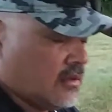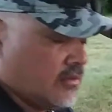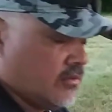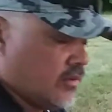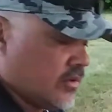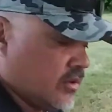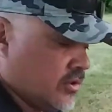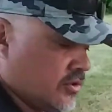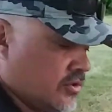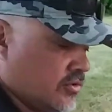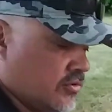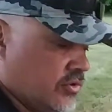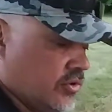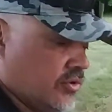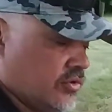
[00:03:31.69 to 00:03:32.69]
we're going to
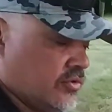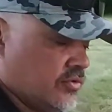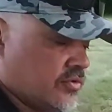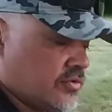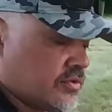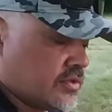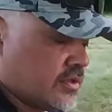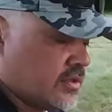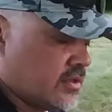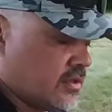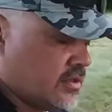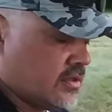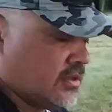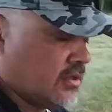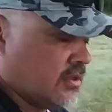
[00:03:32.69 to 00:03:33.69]
use
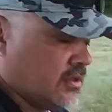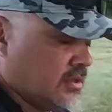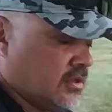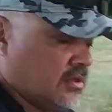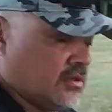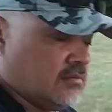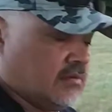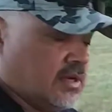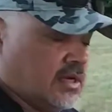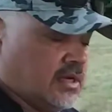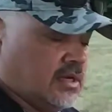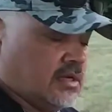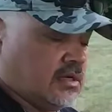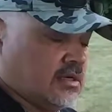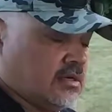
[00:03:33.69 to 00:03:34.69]
my
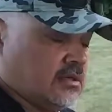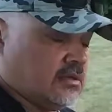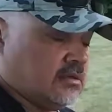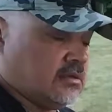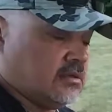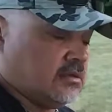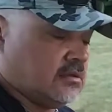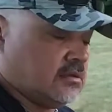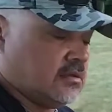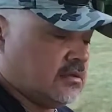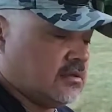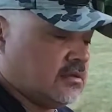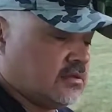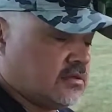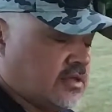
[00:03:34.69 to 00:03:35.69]

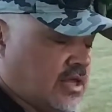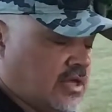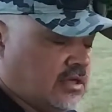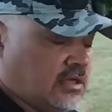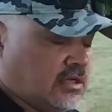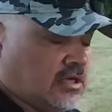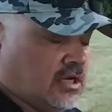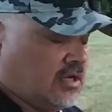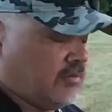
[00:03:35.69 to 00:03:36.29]
Stanley